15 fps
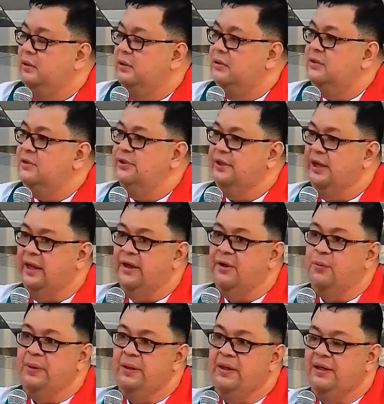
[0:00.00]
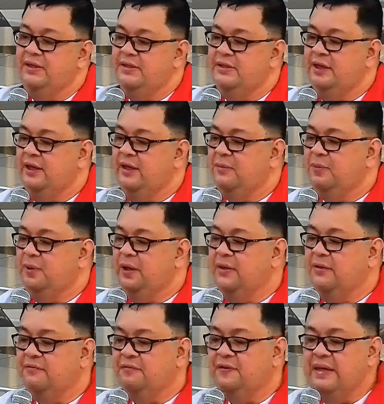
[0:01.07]
Today we celebrate
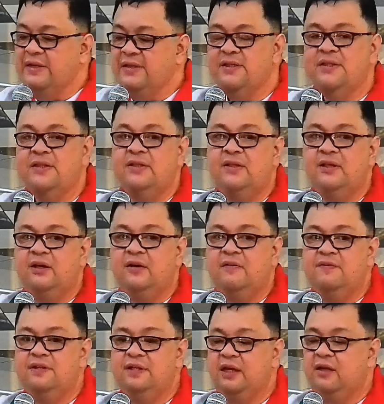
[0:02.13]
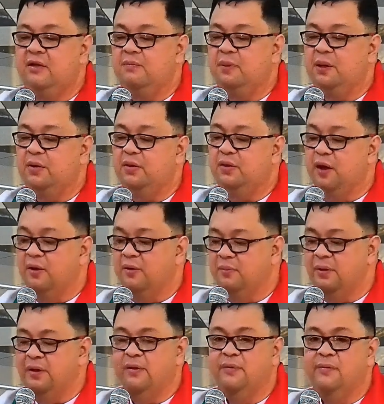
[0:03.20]
the feast of Saint
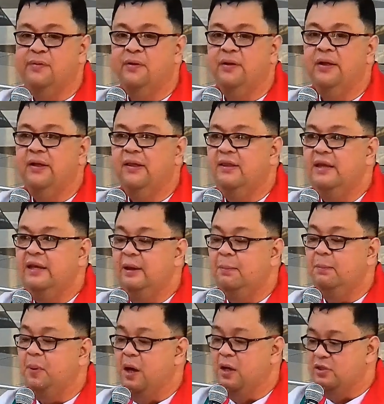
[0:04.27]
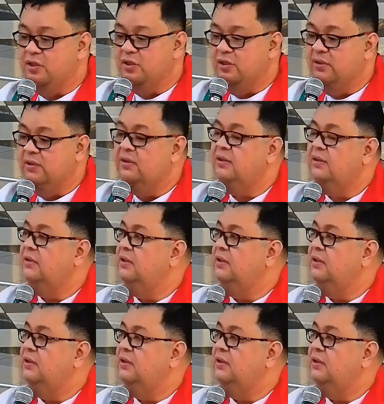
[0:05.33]
Bartholomew, the Apostle,